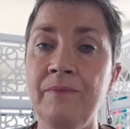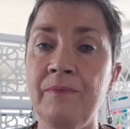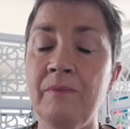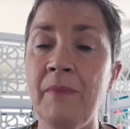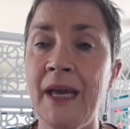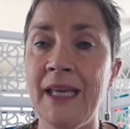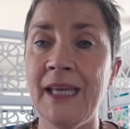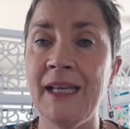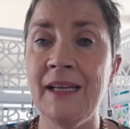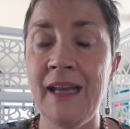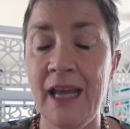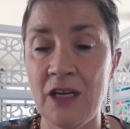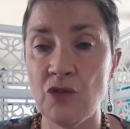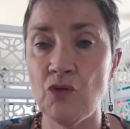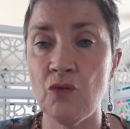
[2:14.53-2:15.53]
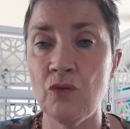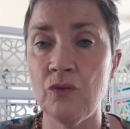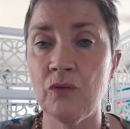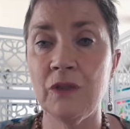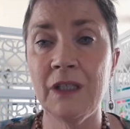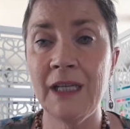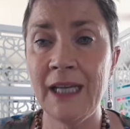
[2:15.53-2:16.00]
making natural
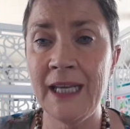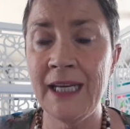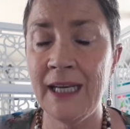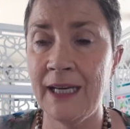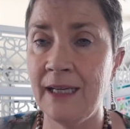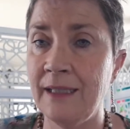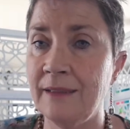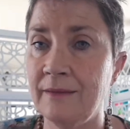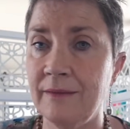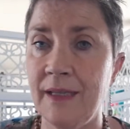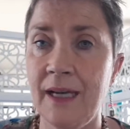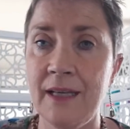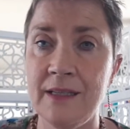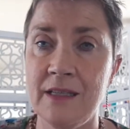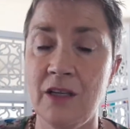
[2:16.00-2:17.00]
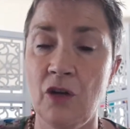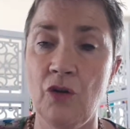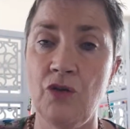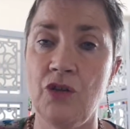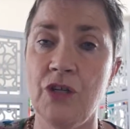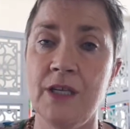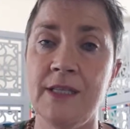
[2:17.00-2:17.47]
cleaning
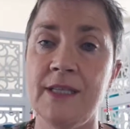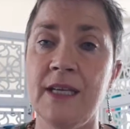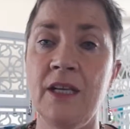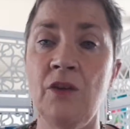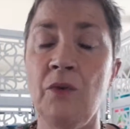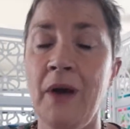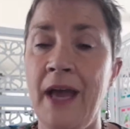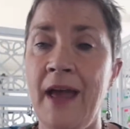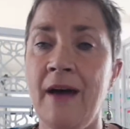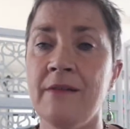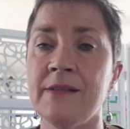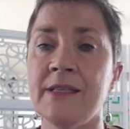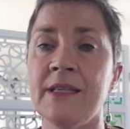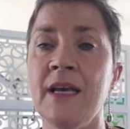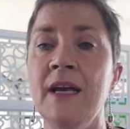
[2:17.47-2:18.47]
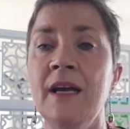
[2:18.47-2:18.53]
solutions in your house.